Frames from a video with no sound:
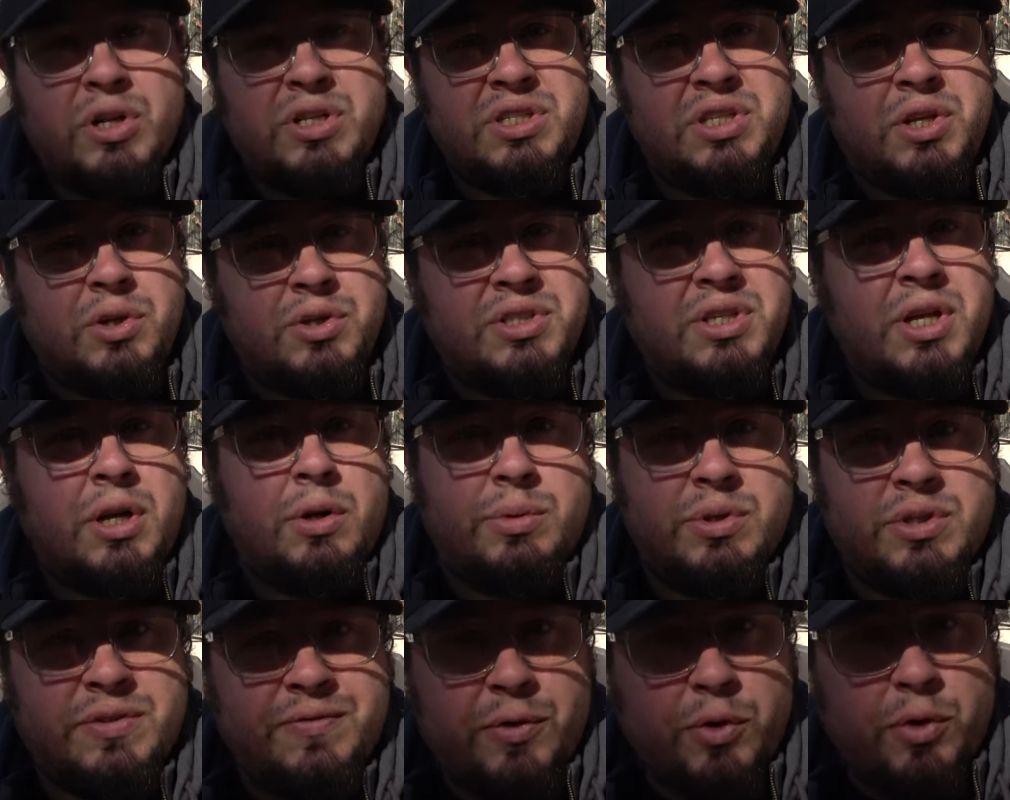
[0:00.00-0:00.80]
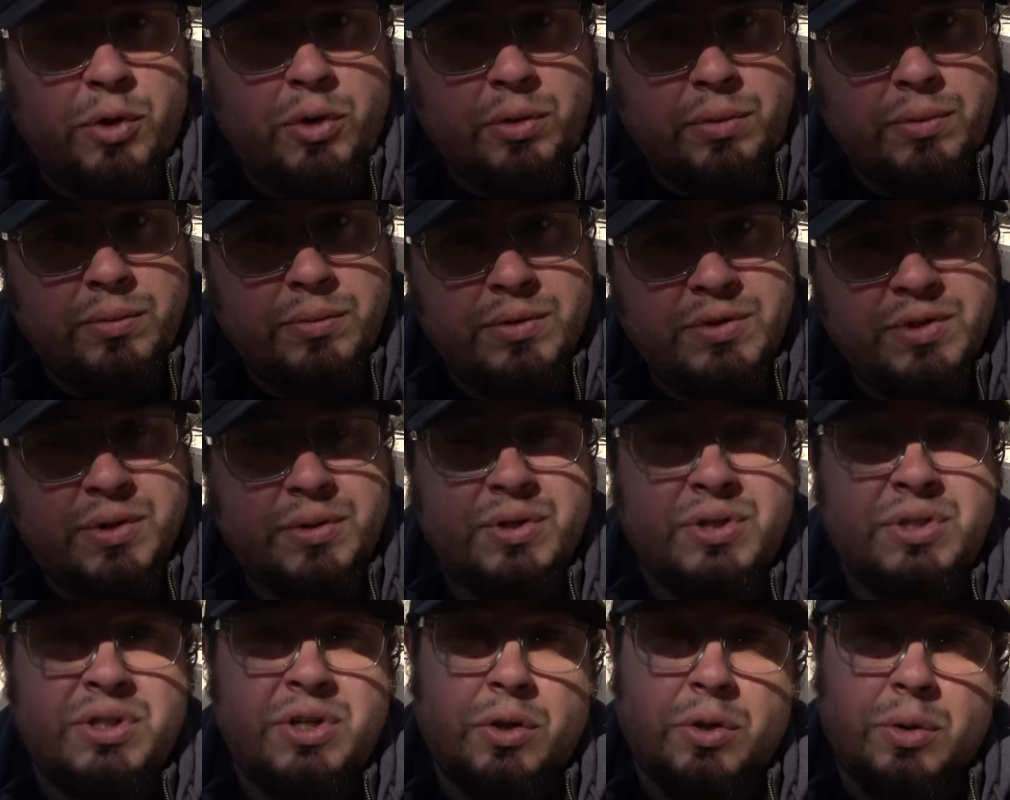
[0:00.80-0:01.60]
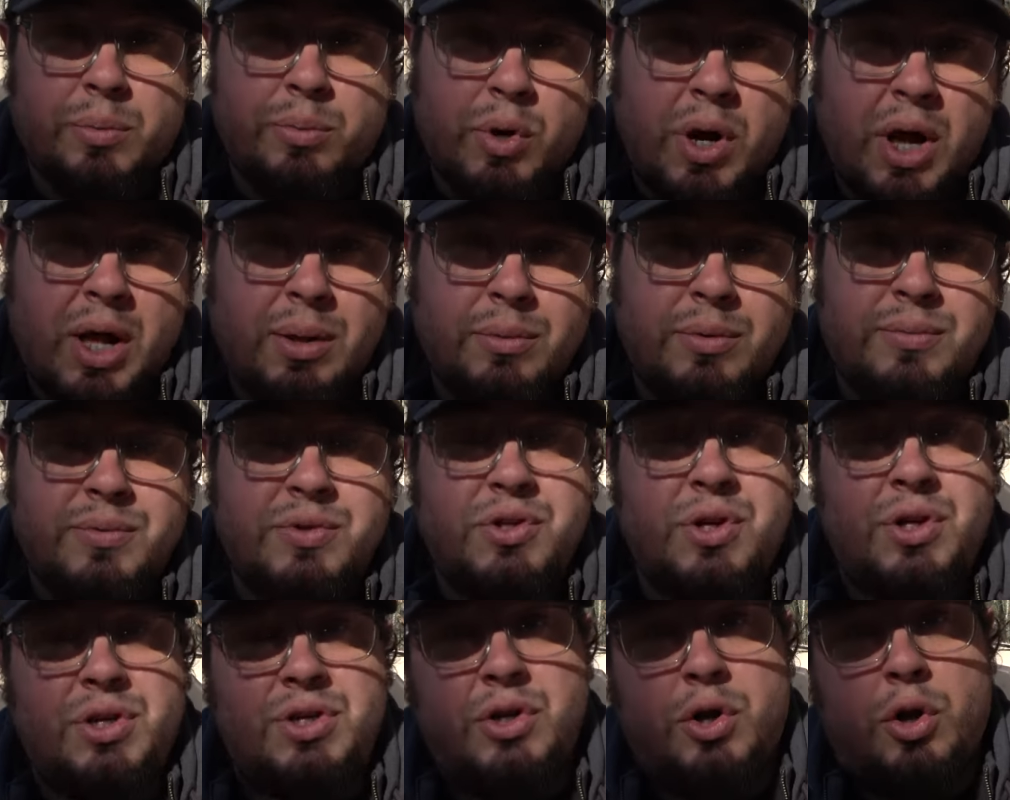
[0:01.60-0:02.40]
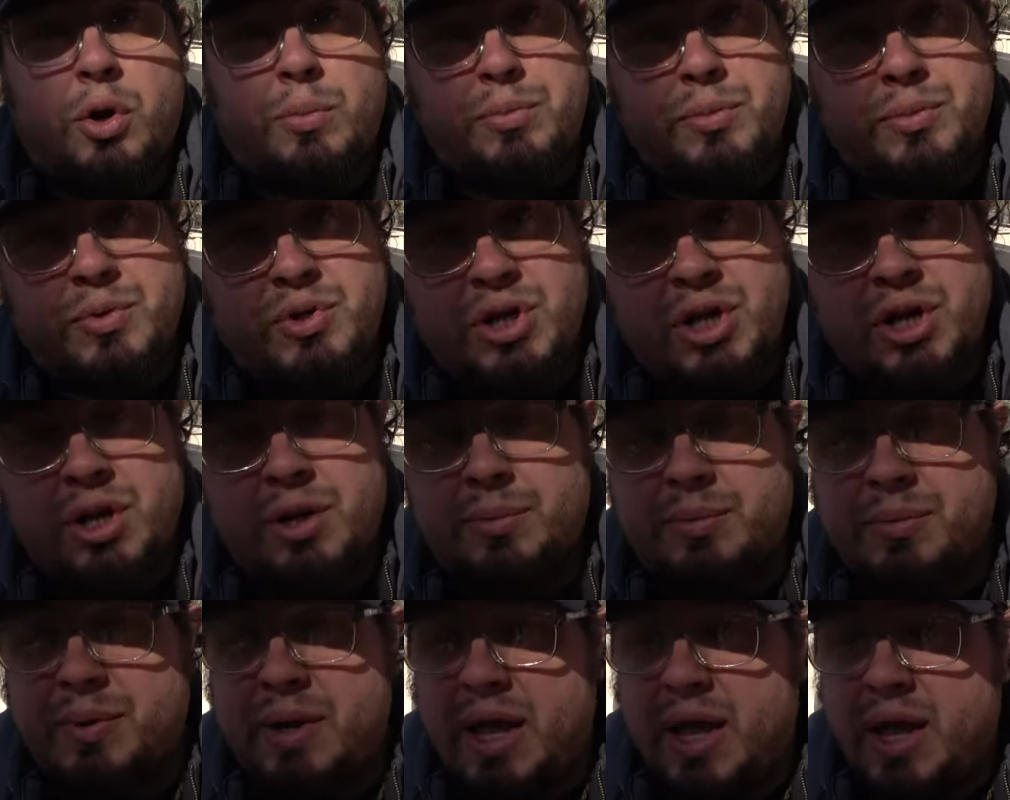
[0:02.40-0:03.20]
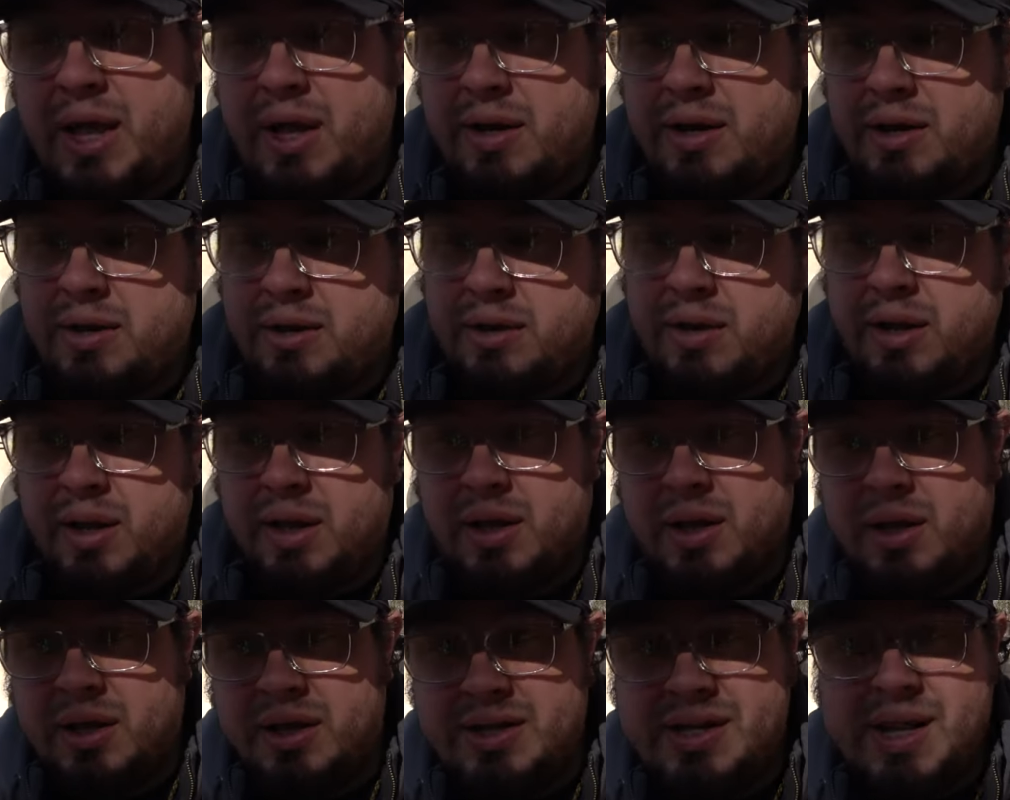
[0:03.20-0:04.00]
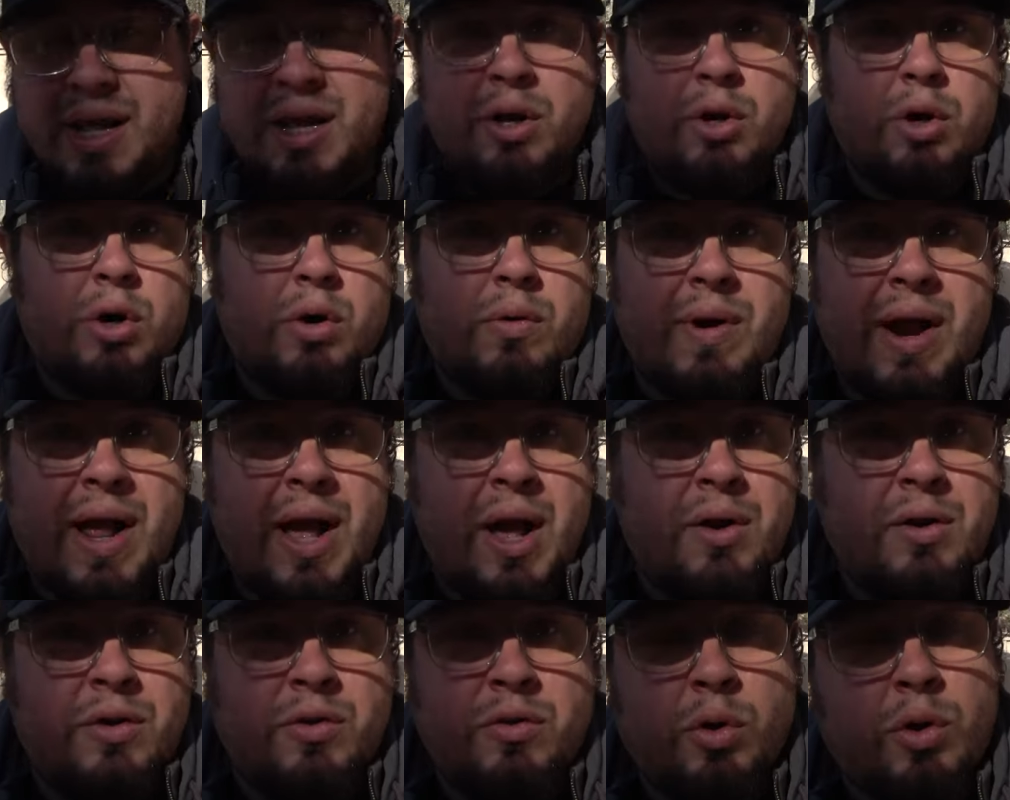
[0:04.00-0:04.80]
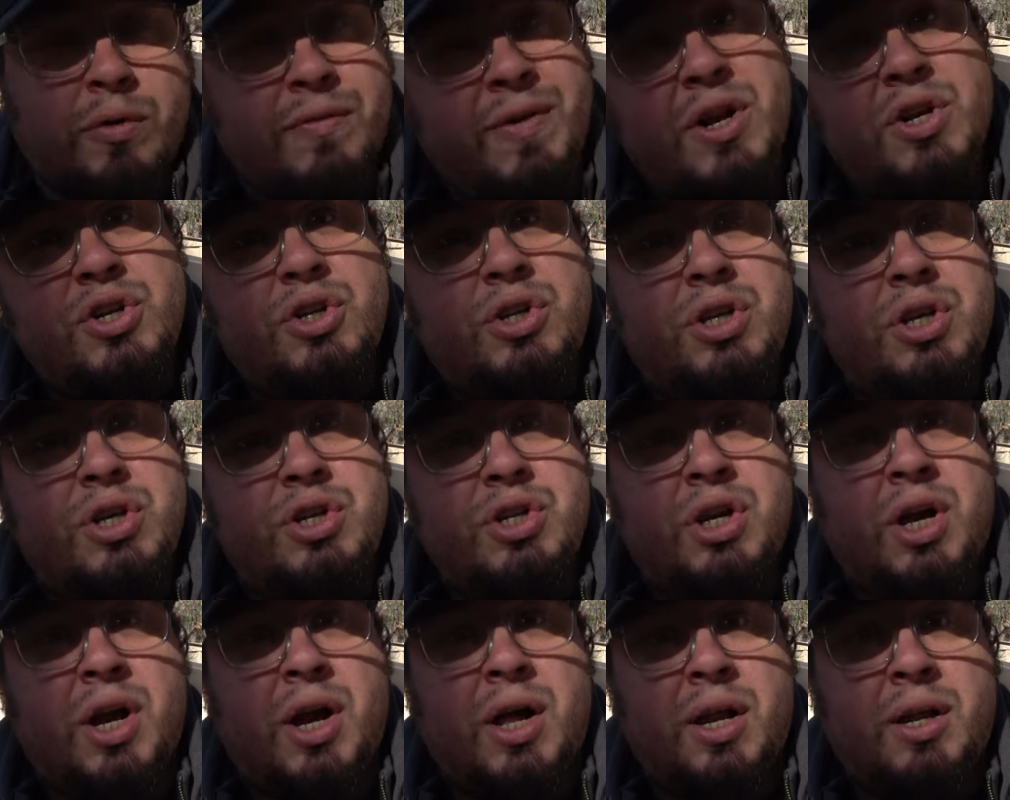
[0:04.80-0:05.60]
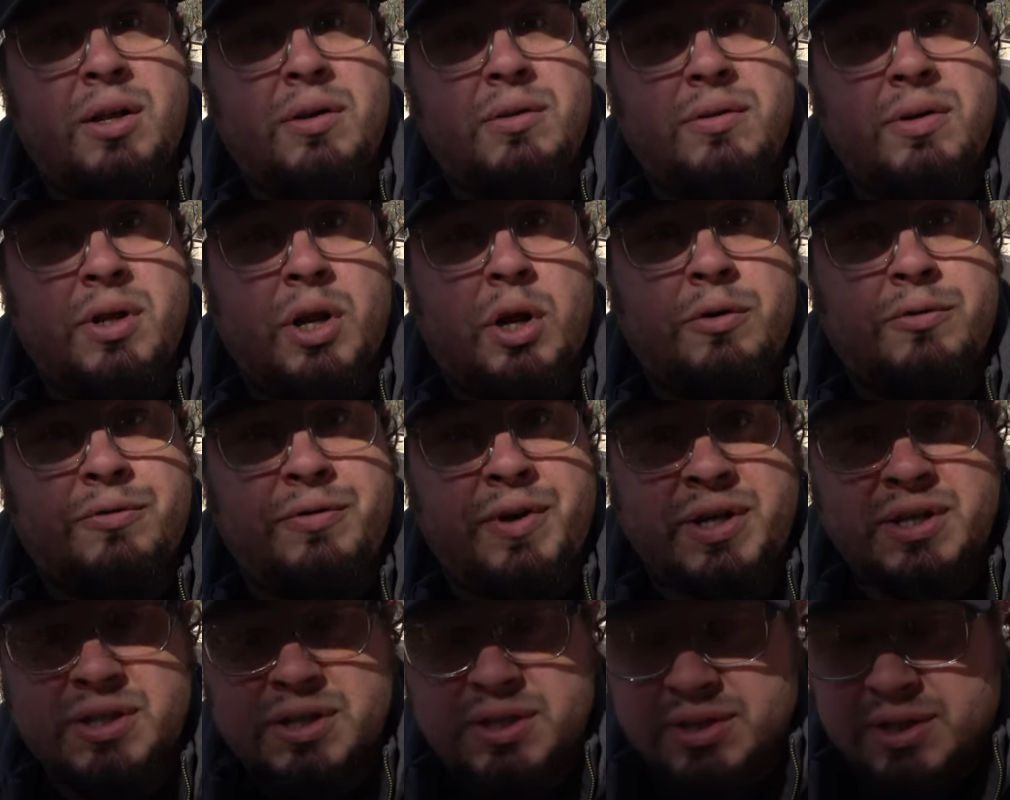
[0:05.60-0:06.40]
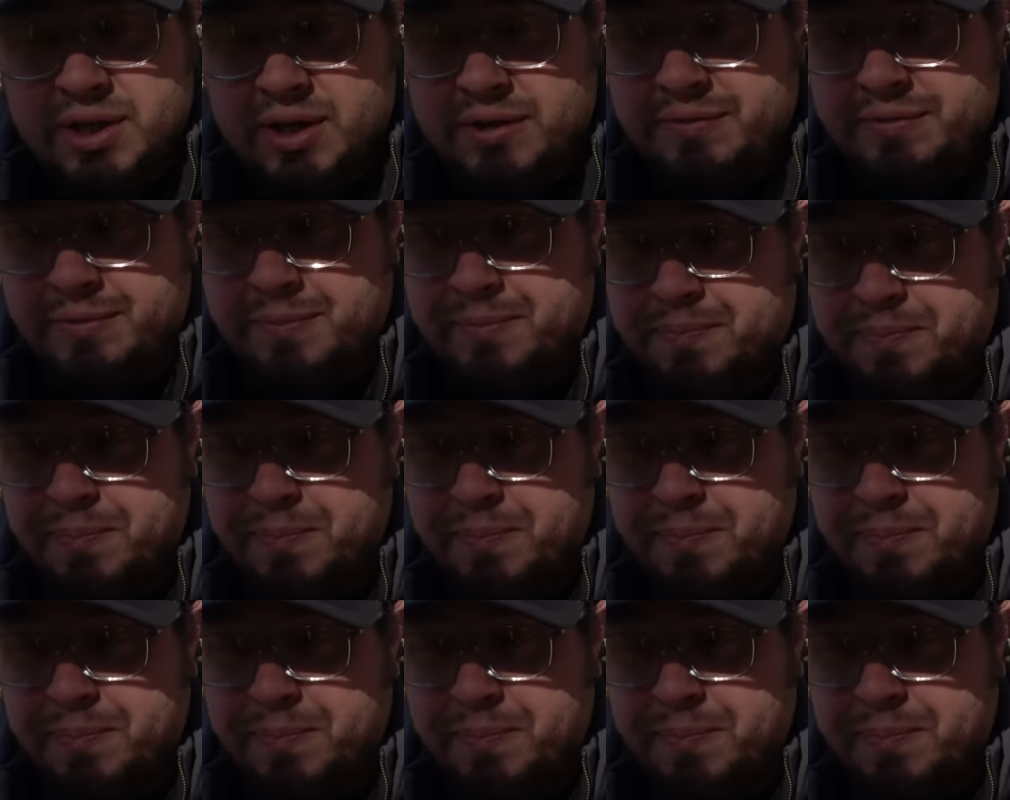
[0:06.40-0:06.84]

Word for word: It still said it was full, so it's still a problem. So she opened the machine up again and tinker around until eventually she got it, fixed and stuff.